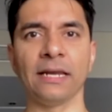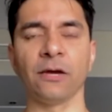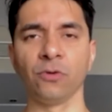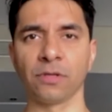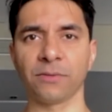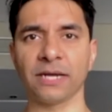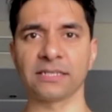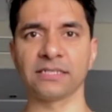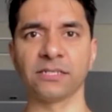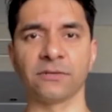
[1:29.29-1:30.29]
Now, you can
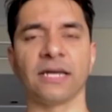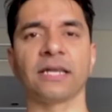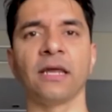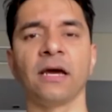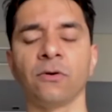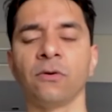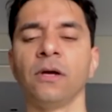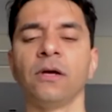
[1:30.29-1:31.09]
practice it right now.